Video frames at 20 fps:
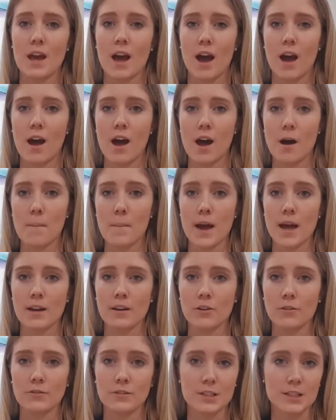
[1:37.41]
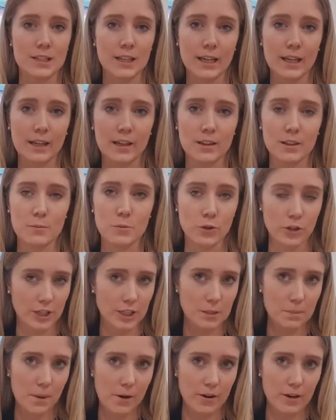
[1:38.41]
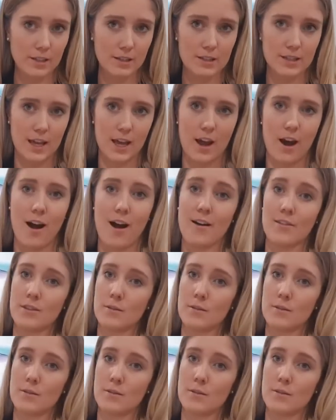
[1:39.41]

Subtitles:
And obviously the more experienced they are,